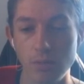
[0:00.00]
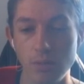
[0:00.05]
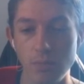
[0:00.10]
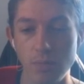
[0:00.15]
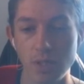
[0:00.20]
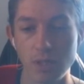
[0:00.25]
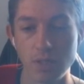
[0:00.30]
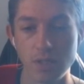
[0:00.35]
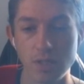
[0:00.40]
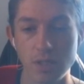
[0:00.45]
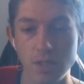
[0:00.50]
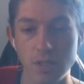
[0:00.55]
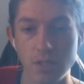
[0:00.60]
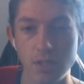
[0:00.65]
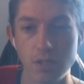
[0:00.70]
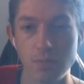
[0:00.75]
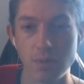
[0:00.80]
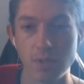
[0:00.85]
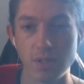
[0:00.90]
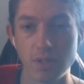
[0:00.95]
Because I could
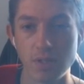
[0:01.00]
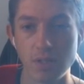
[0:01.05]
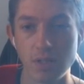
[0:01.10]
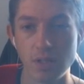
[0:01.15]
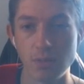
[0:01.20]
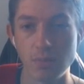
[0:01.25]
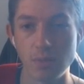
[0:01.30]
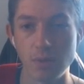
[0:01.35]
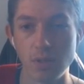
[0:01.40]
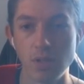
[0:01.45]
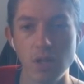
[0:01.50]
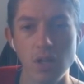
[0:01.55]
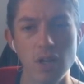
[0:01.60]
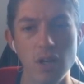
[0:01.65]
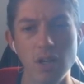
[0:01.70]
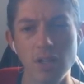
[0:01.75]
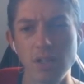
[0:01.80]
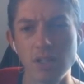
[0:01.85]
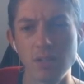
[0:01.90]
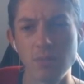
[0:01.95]
special summon. Oh,
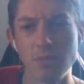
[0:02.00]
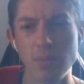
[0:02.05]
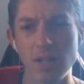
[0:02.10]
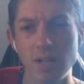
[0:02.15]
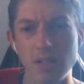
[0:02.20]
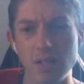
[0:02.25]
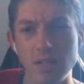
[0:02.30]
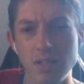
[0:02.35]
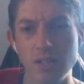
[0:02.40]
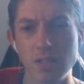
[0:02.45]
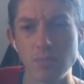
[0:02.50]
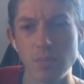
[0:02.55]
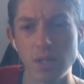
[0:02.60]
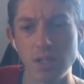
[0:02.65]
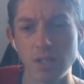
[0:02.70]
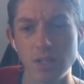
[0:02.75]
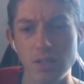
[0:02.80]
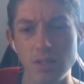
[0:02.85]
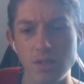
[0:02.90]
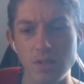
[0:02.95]
it doesn't matter, because this might
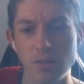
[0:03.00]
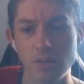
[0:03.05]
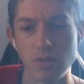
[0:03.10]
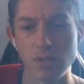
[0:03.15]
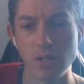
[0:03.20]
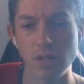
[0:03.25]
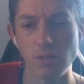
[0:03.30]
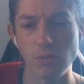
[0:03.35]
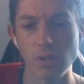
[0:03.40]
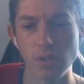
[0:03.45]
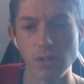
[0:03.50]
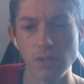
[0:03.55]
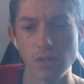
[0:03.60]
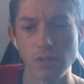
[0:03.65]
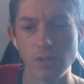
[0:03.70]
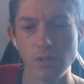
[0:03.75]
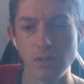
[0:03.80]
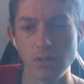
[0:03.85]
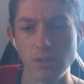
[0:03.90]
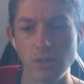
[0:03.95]
get destroyed anyway.
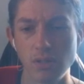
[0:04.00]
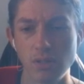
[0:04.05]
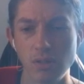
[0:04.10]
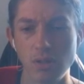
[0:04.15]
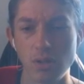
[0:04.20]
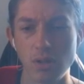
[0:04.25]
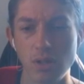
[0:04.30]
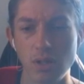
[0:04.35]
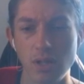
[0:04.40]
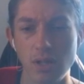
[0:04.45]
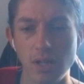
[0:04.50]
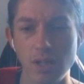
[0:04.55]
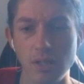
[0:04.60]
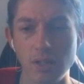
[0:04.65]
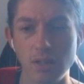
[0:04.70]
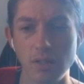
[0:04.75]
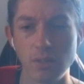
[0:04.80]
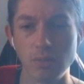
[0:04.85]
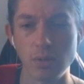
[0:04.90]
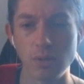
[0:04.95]
Not
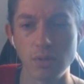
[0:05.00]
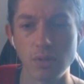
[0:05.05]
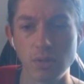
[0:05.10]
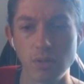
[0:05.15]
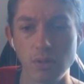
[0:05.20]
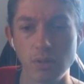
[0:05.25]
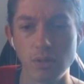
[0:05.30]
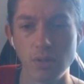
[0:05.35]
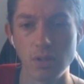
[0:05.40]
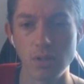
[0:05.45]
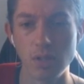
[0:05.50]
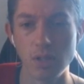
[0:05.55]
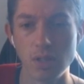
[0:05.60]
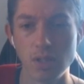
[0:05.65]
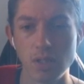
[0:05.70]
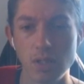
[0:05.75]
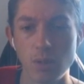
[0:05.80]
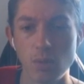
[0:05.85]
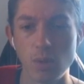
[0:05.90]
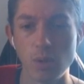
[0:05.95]
likely, but...
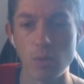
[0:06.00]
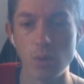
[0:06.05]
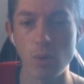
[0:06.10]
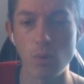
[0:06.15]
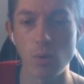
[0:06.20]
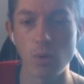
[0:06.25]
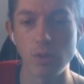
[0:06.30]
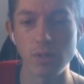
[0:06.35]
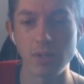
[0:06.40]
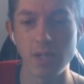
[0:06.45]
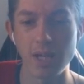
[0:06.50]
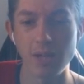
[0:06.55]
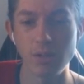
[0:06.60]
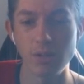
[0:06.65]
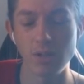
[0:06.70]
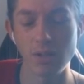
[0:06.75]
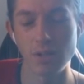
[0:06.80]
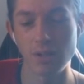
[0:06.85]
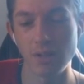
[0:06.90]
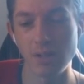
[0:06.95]
So what do I want? Now
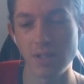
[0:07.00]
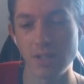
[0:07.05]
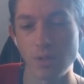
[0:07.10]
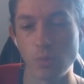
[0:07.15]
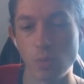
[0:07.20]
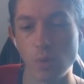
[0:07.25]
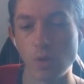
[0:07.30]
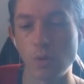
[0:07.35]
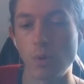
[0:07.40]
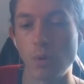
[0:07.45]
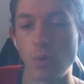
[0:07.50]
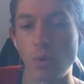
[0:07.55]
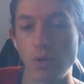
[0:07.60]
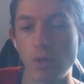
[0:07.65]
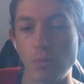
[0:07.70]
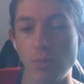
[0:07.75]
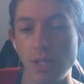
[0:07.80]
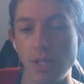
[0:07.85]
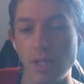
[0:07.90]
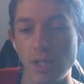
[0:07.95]
you gotta think, what do I want
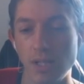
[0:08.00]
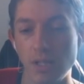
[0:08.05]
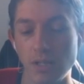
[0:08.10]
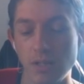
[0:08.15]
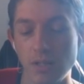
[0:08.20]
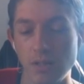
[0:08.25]
in my deck?